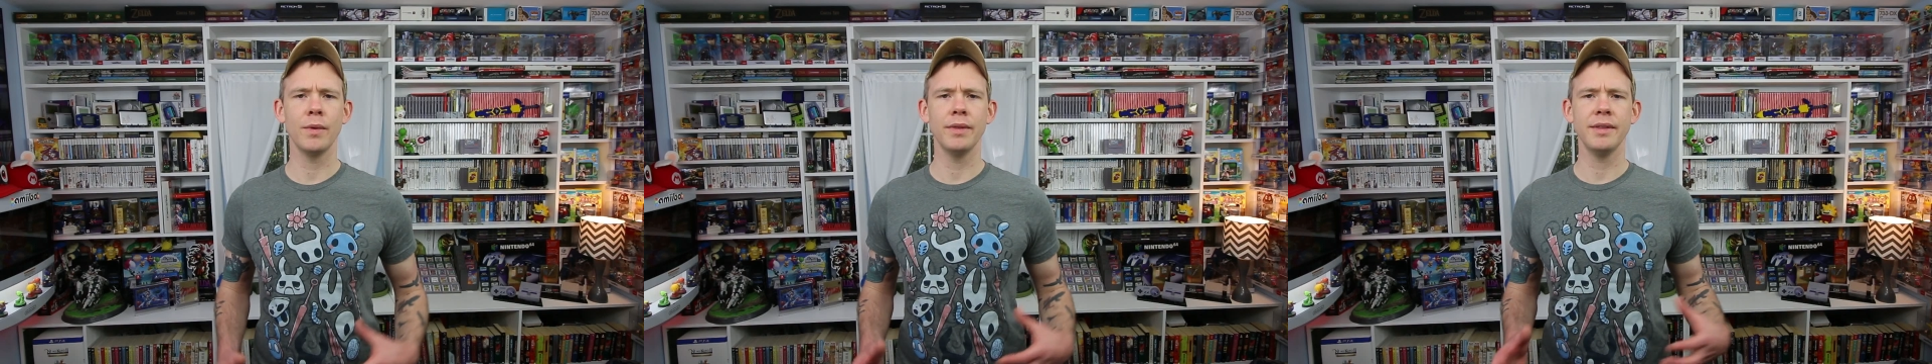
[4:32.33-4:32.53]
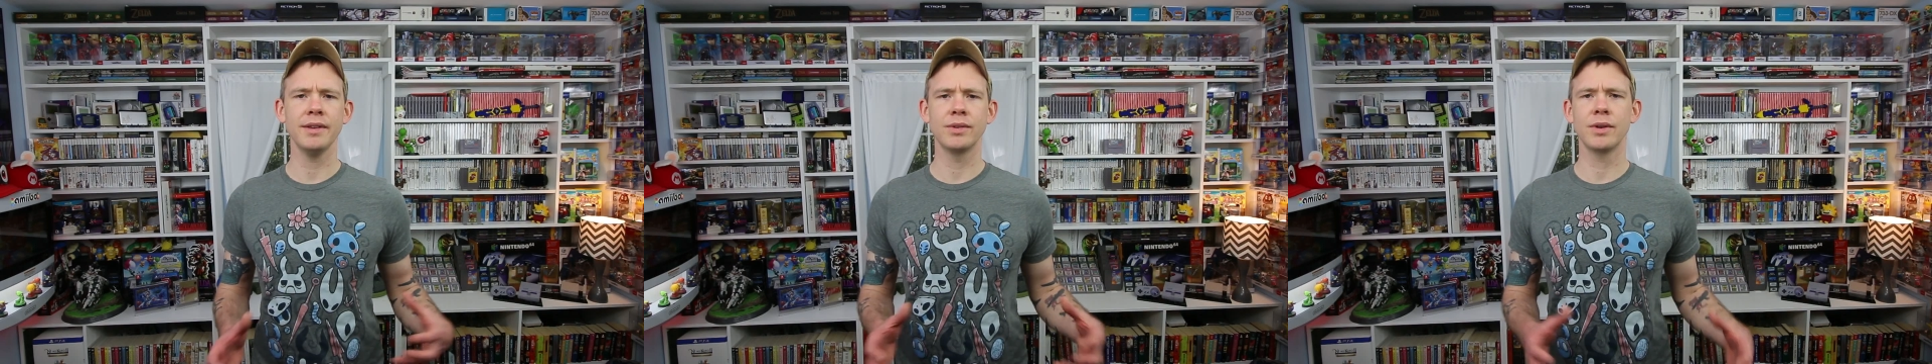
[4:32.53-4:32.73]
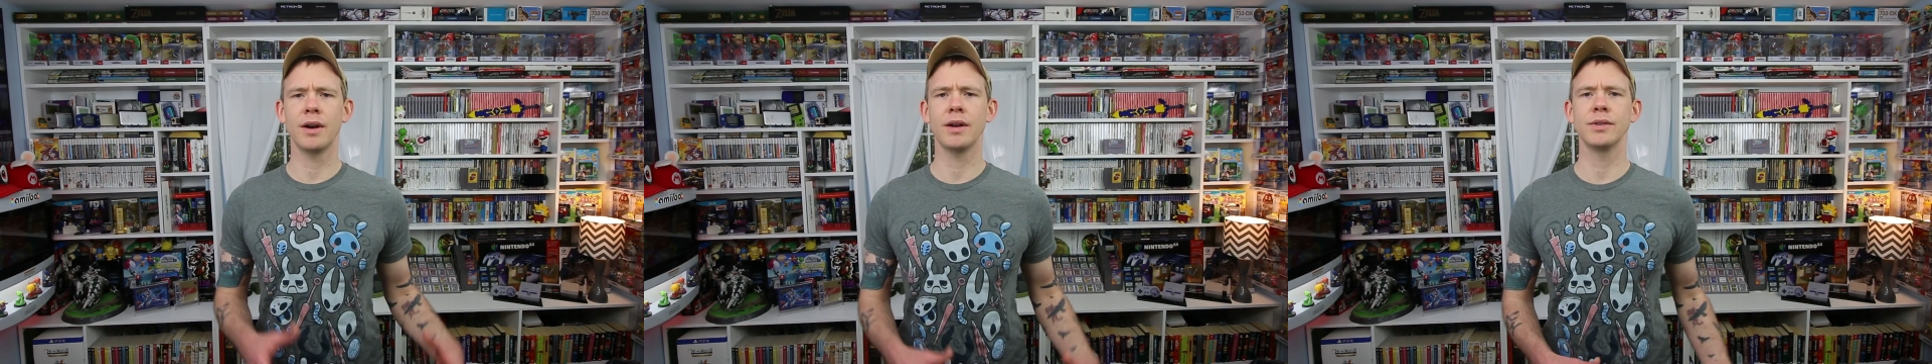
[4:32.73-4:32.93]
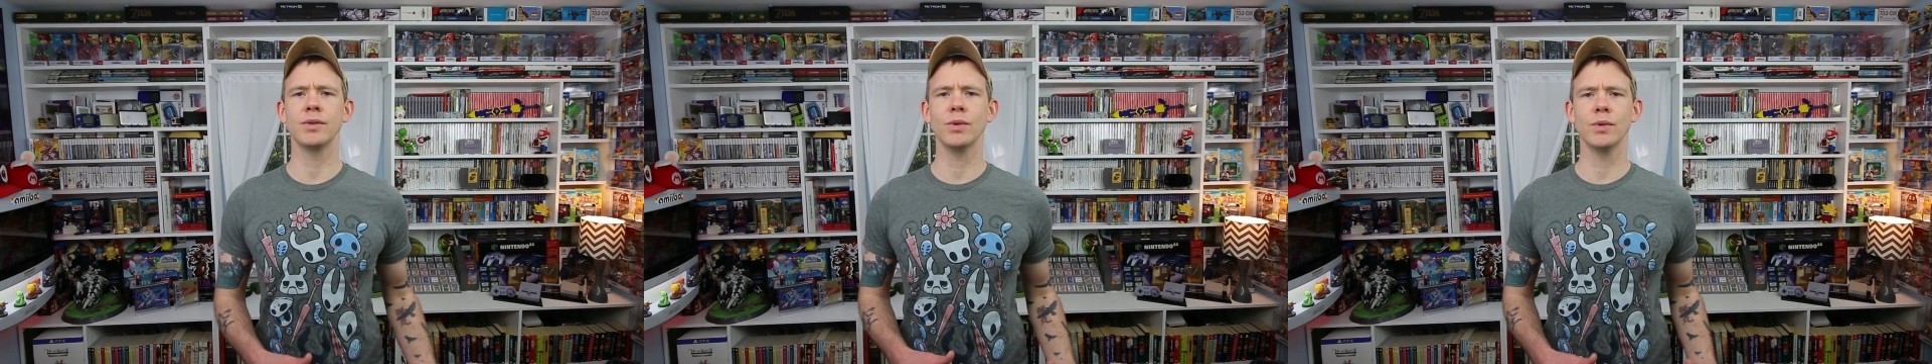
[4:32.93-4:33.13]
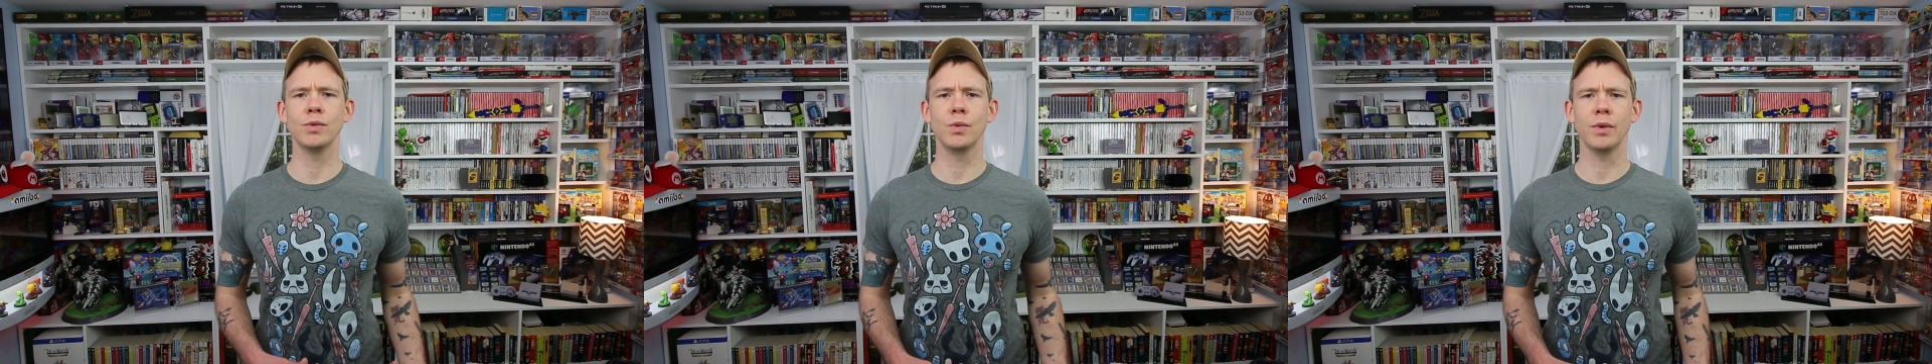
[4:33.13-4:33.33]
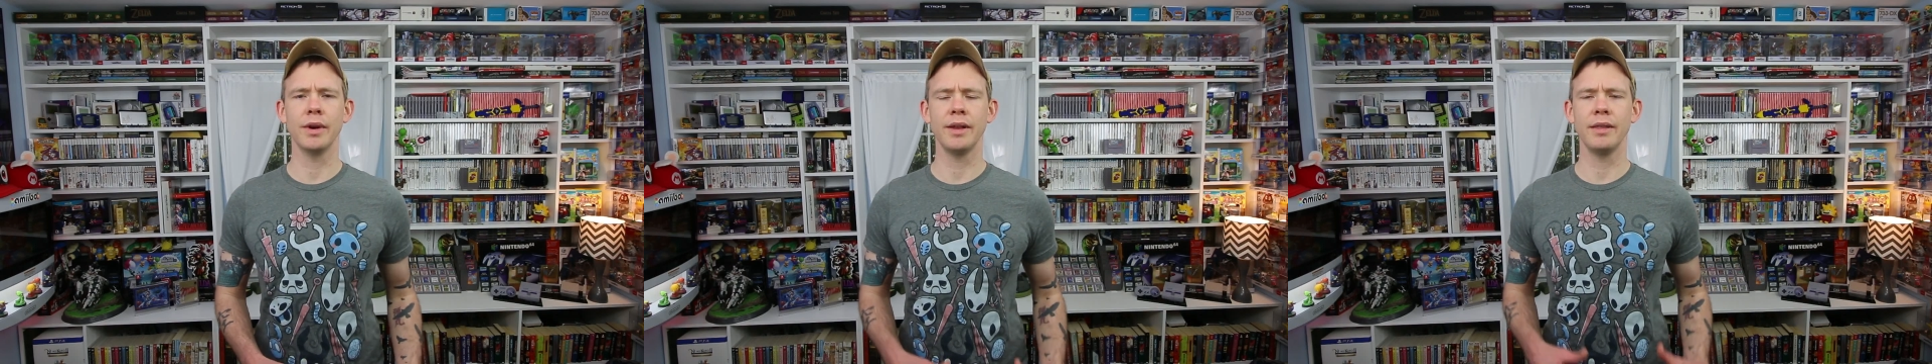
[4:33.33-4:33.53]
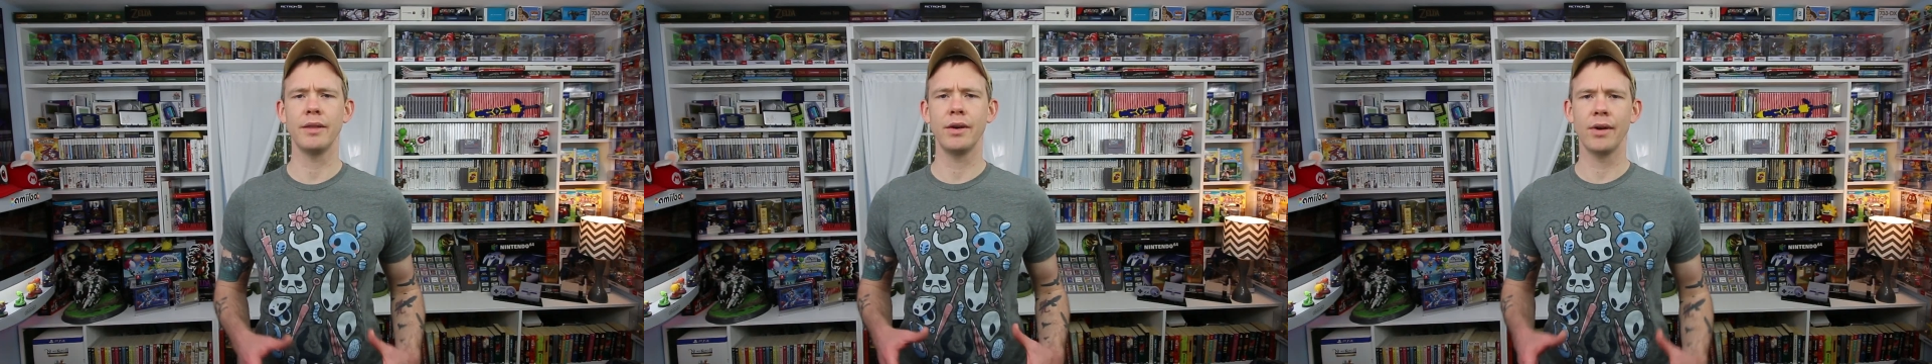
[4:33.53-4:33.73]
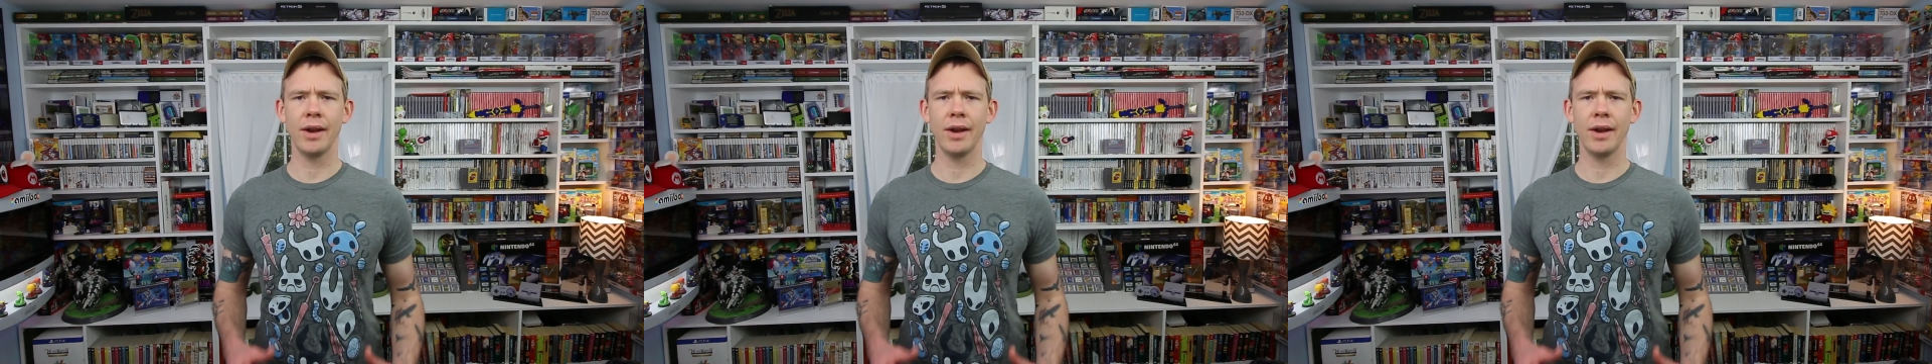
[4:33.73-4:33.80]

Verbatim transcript: when these consoles were in their